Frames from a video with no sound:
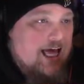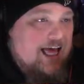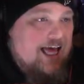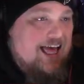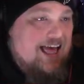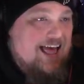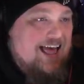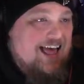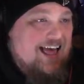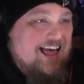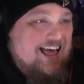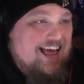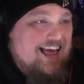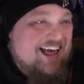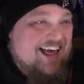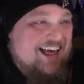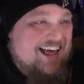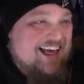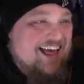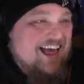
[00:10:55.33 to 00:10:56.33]

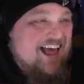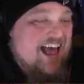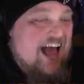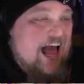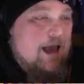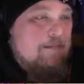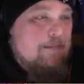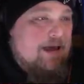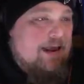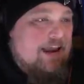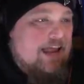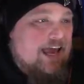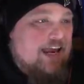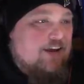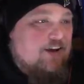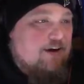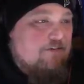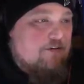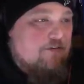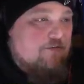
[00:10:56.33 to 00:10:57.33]
I meant
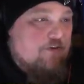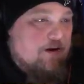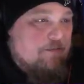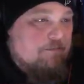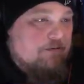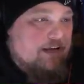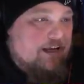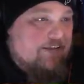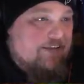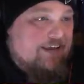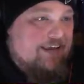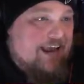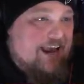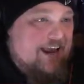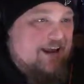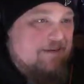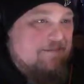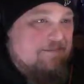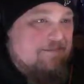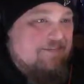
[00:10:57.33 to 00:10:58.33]
like you have a friend playing the
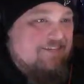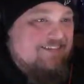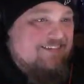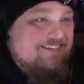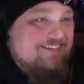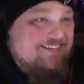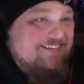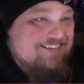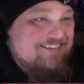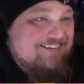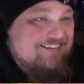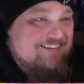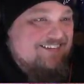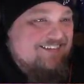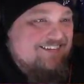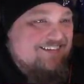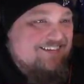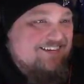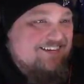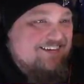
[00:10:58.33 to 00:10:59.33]
game.
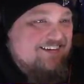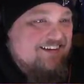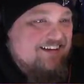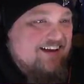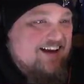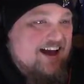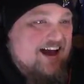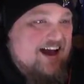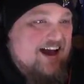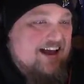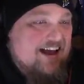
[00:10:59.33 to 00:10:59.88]
I,